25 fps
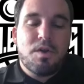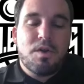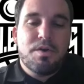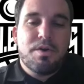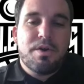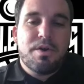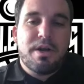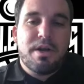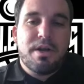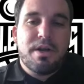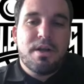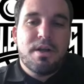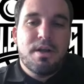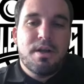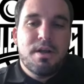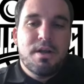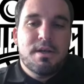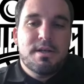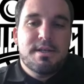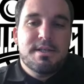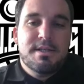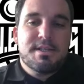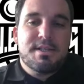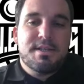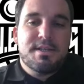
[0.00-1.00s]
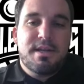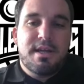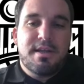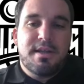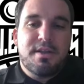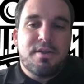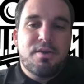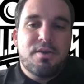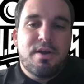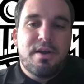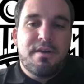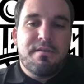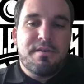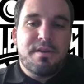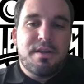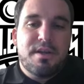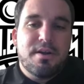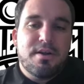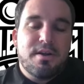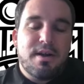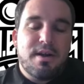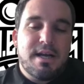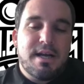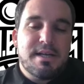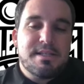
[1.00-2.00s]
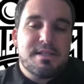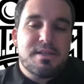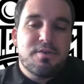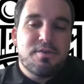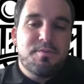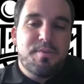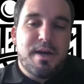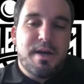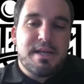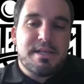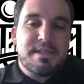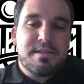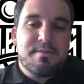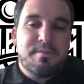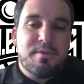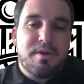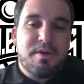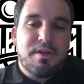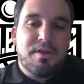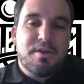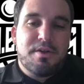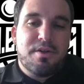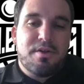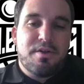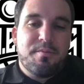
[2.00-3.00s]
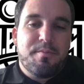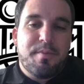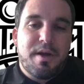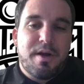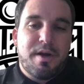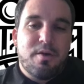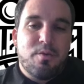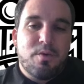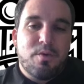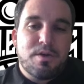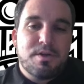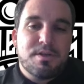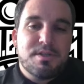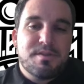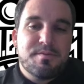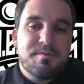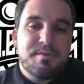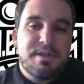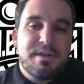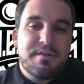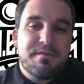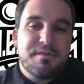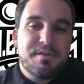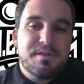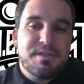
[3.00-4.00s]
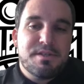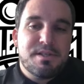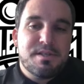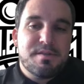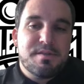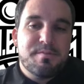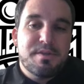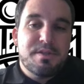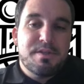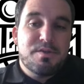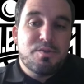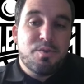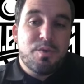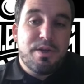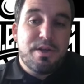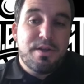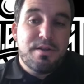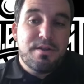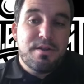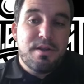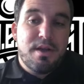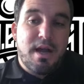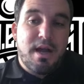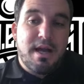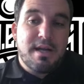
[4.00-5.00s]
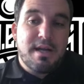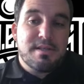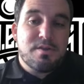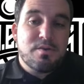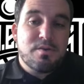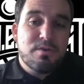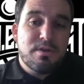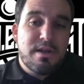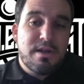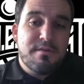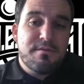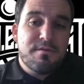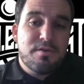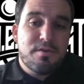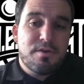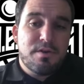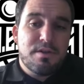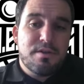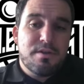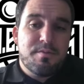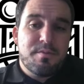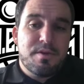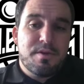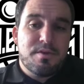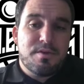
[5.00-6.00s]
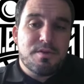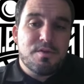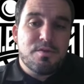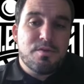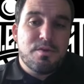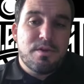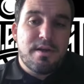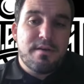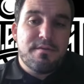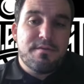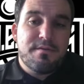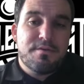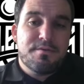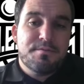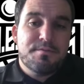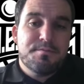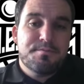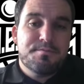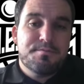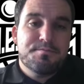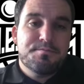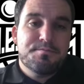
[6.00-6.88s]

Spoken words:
Okay. So now that you have a year of high school basketball under your belt, what are some differences between the high school level and the middle school level?